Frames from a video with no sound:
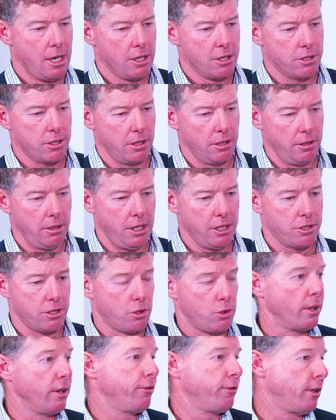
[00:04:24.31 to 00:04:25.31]
So it's a
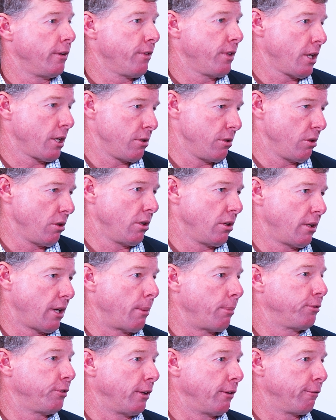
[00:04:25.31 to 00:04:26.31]
$25,000
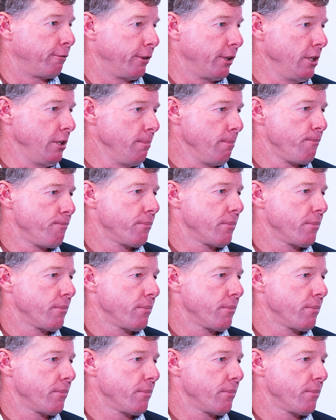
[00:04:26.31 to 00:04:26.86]
upfront fee,